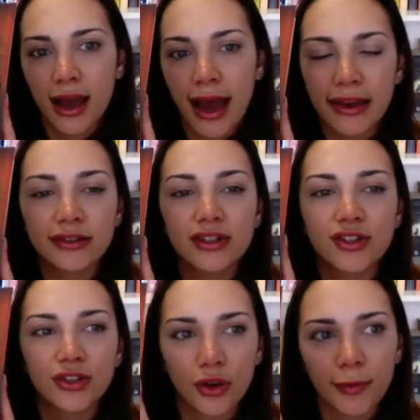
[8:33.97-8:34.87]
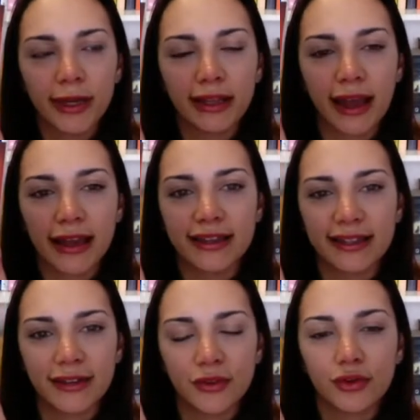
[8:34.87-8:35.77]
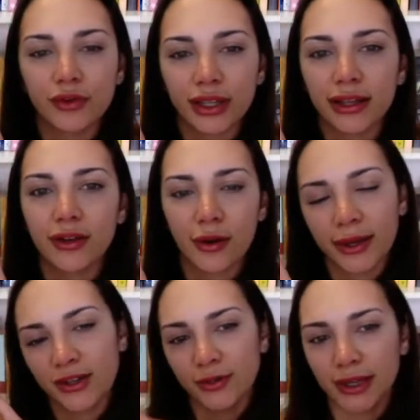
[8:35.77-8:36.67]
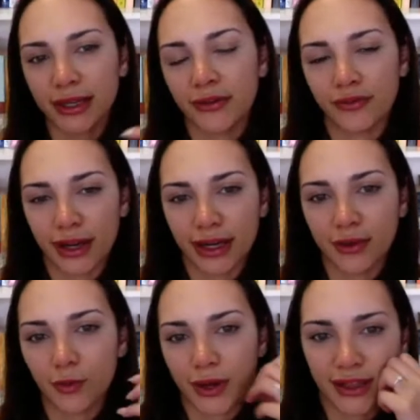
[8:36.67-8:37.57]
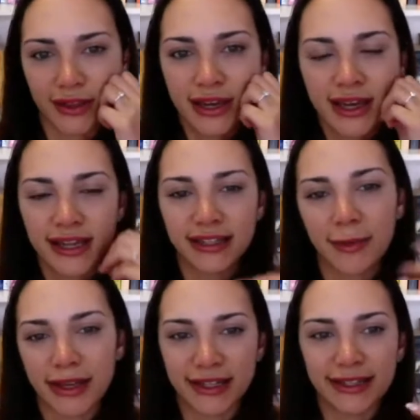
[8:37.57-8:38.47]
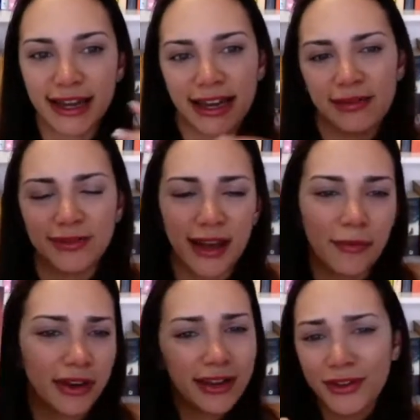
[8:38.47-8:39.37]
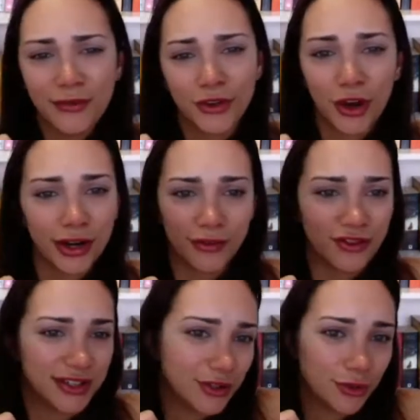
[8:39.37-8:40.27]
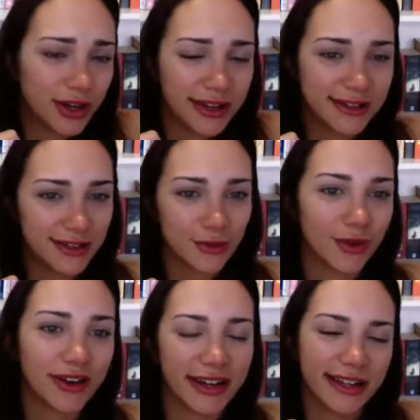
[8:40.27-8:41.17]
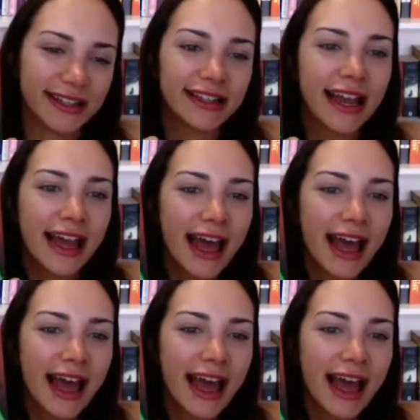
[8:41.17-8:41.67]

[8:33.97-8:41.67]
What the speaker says: had so many layers, and if you really go into it and read it with some understanding and depth, and even if you don't, if you just enjoy it as the story it is,